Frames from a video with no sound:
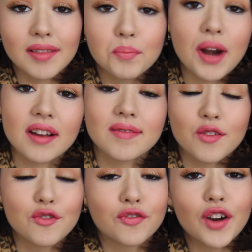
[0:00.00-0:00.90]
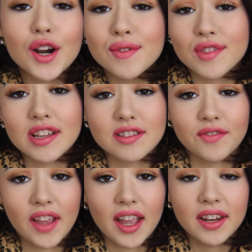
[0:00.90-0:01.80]
Lip products are the first thing to
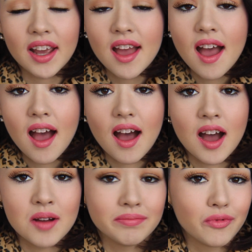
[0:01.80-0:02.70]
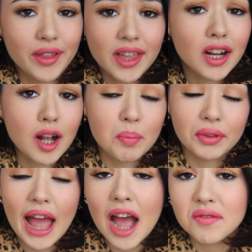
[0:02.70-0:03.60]
fade within a
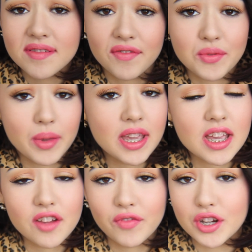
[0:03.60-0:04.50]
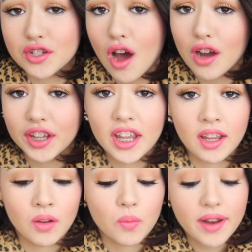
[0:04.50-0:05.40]
couple hours if you eat, if you're
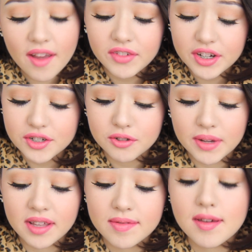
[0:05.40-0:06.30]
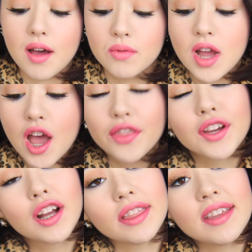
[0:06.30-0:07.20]
talking, whatever you're doing. So
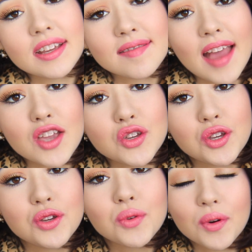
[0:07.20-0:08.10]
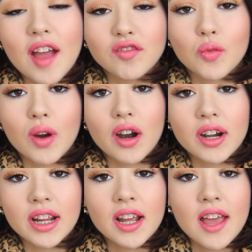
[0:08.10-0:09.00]
the good thing is that you don't have to
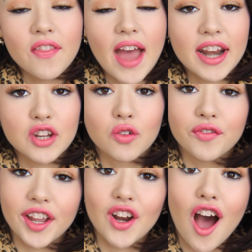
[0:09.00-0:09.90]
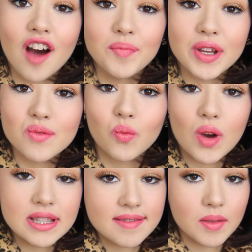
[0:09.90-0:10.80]
worry that it'll fade off because
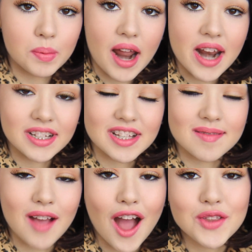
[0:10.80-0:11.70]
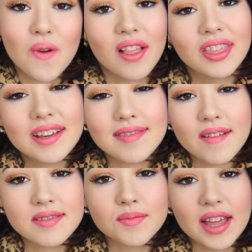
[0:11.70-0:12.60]
once the product is gone, you at least
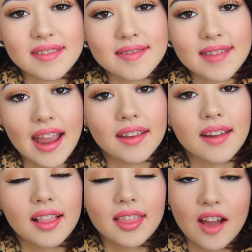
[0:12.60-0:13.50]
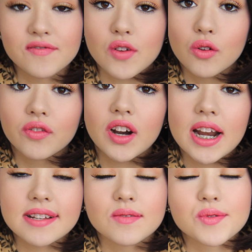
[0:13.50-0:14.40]
have some of that stain left over
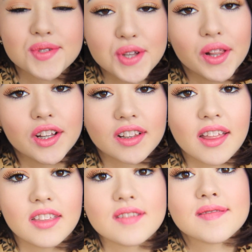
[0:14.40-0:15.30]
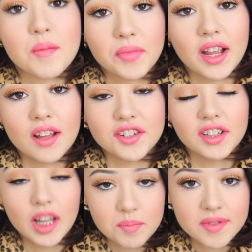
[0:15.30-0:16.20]
and it'll still look like there's something on
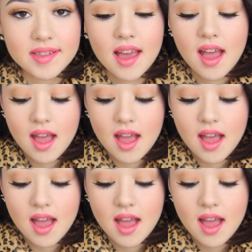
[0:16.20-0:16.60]
your lips.